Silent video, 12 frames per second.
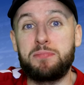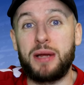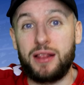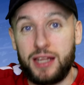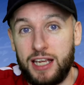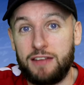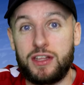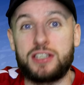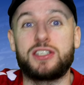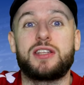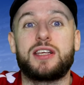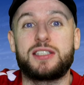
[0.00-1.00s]
believe
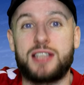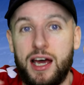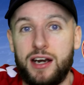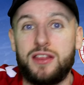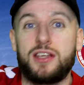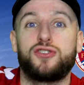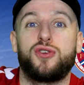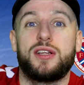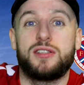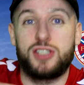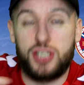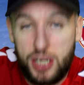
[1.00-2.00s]
this is the start of the
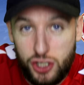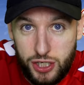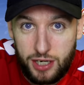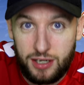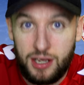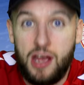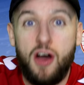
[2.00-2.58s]
transition